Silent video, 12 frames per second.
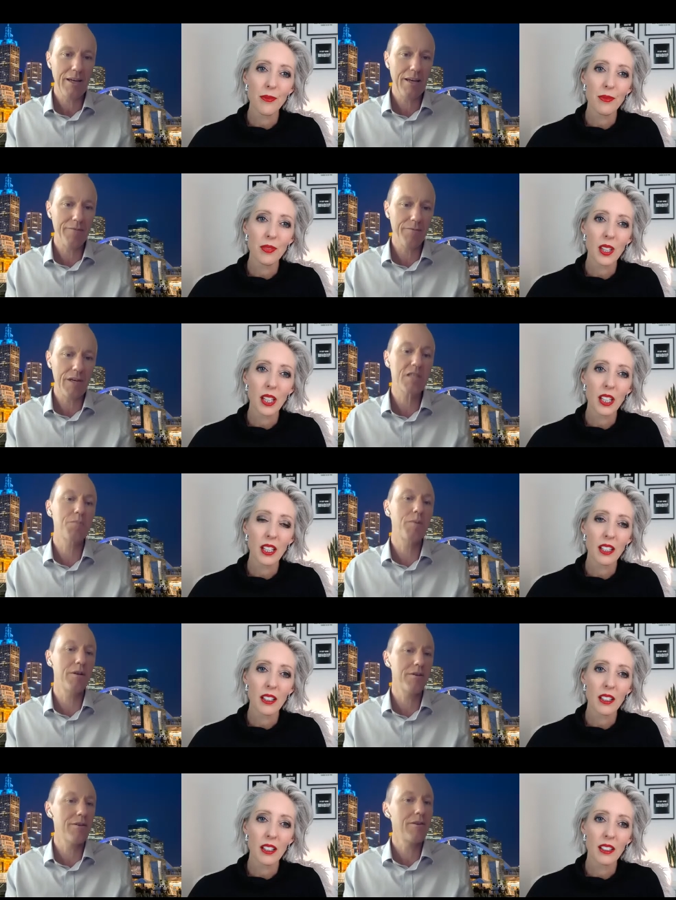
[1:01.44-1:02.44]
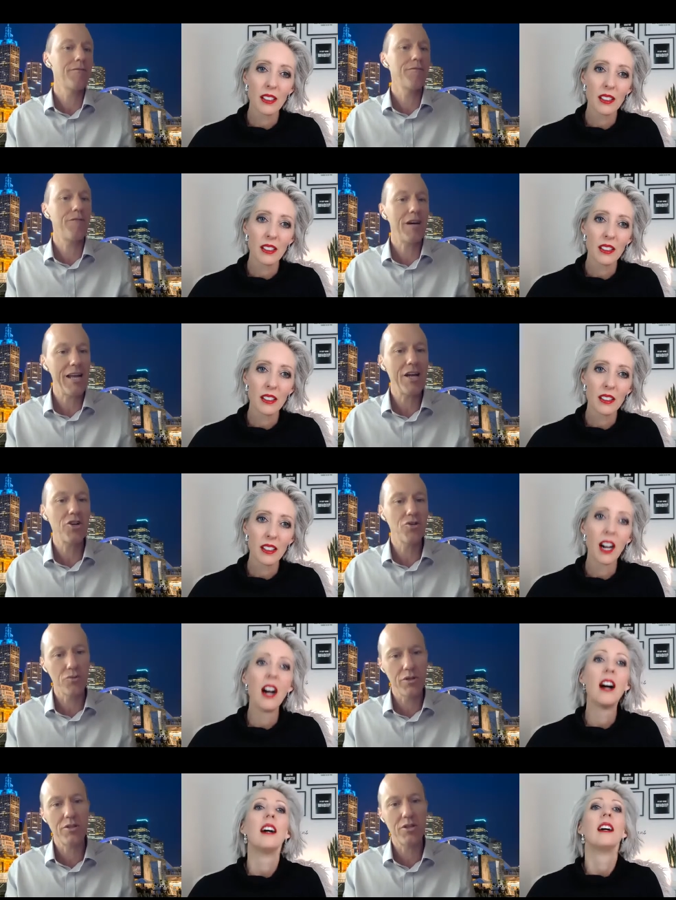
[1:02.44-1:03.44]
Speaker 1: investment financial
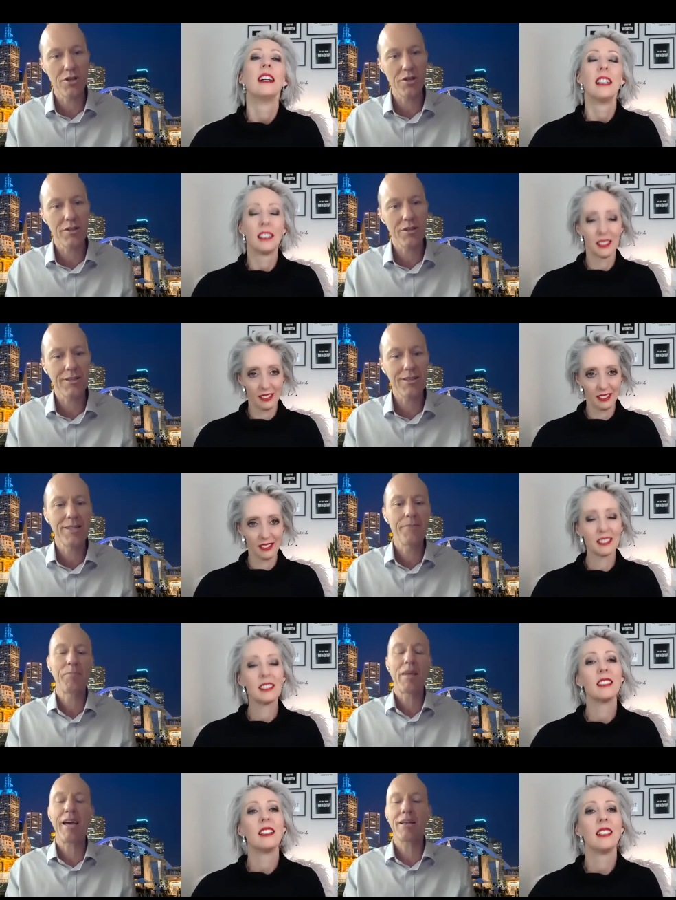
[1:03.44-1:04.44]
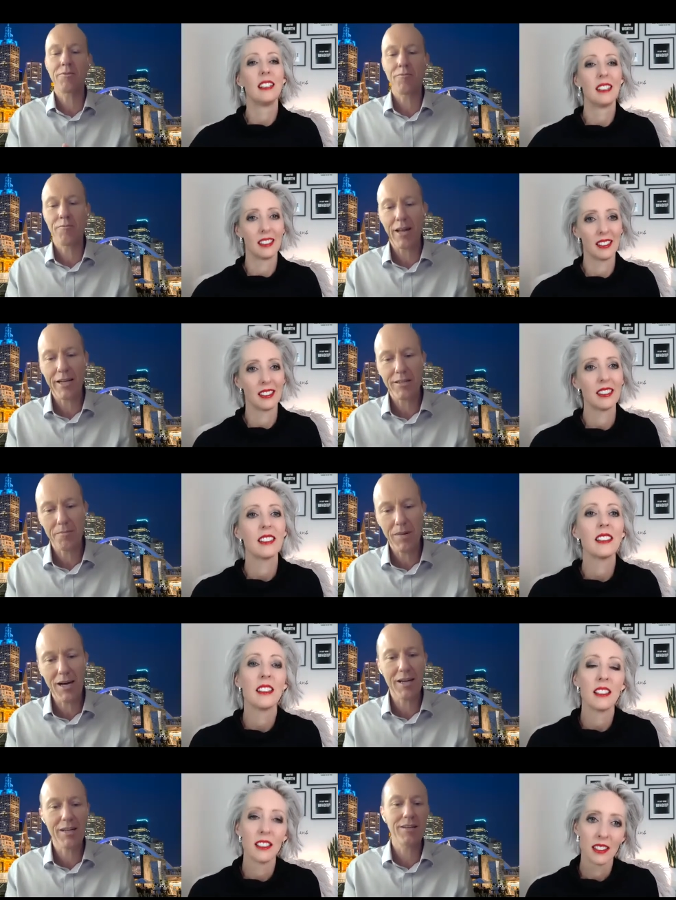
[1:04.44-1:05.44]
decisions? How does it relate to
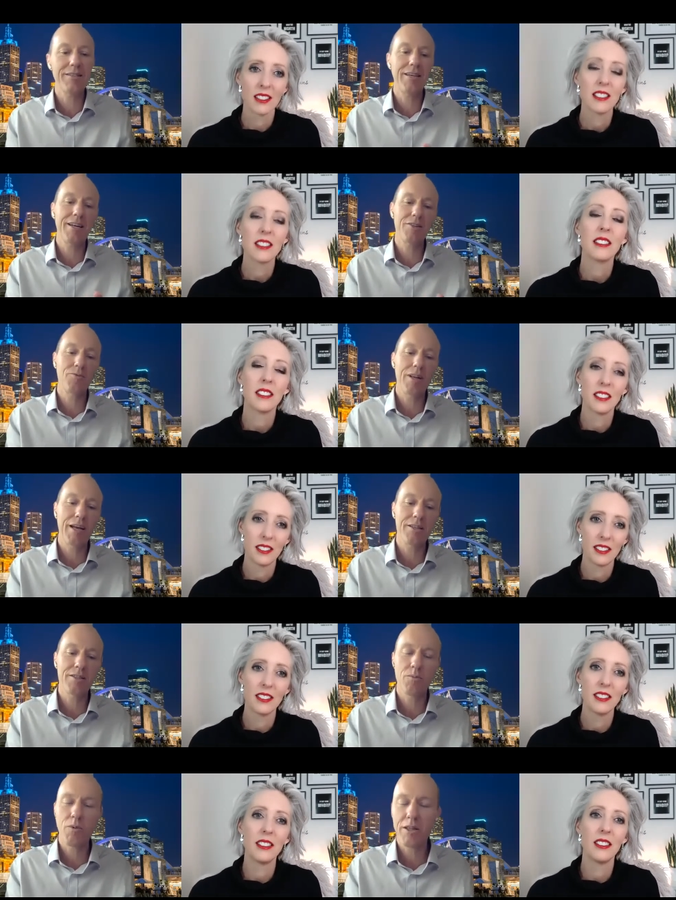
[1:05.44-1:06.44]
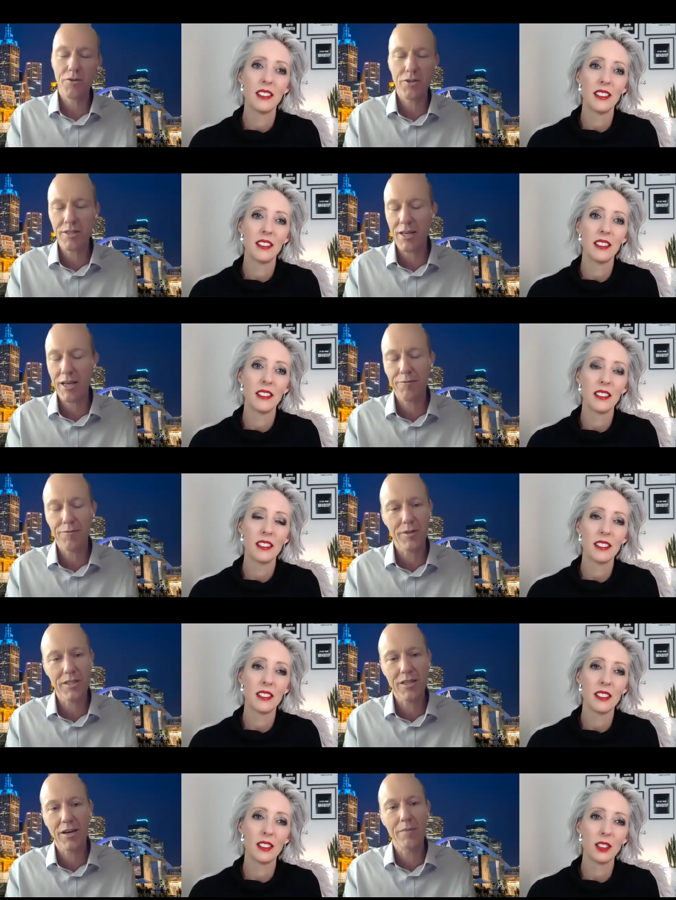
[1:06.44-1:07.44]
markets? How does it relate to whether you save for
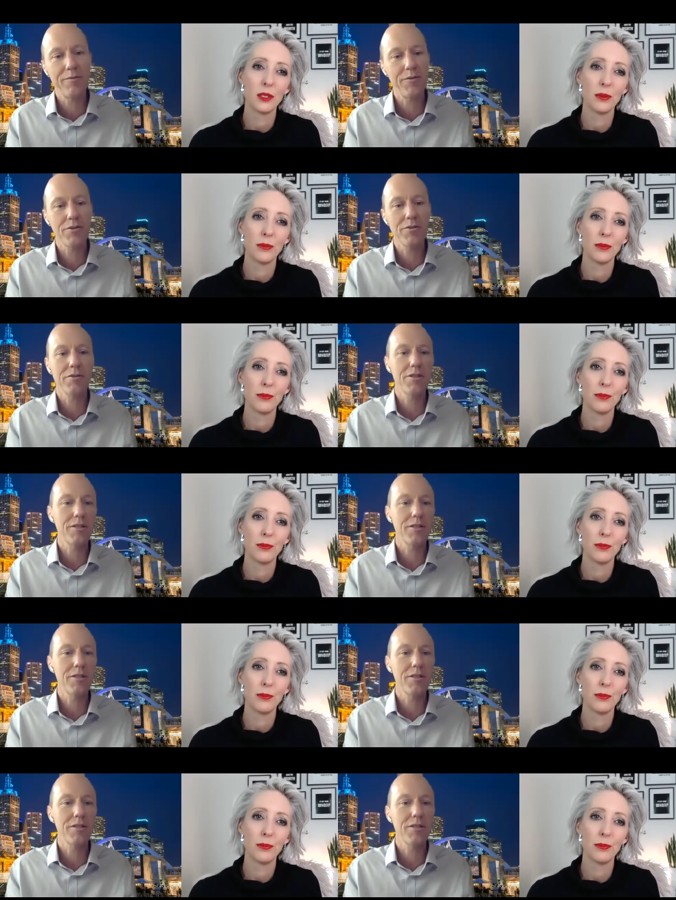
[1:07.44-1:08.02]
retirement versus